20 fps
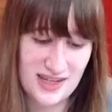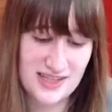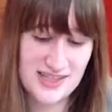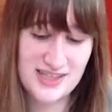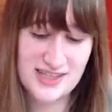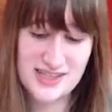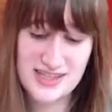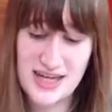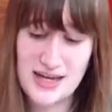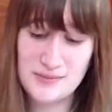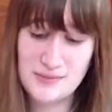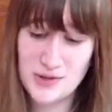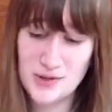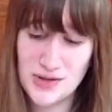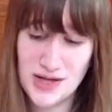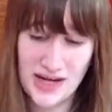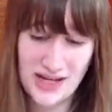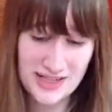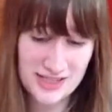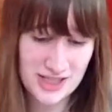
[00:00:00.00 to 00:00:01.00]
the same
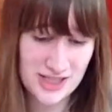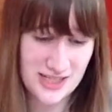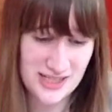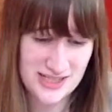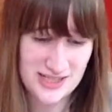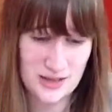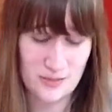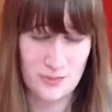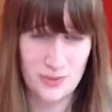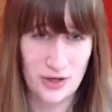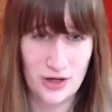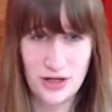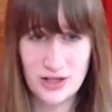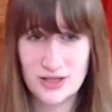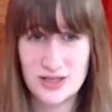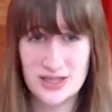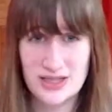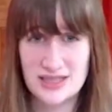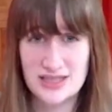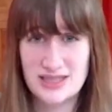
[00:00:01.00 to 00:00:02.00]
location as the
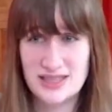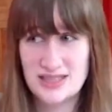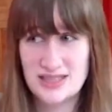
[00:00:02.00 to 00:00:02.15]
book.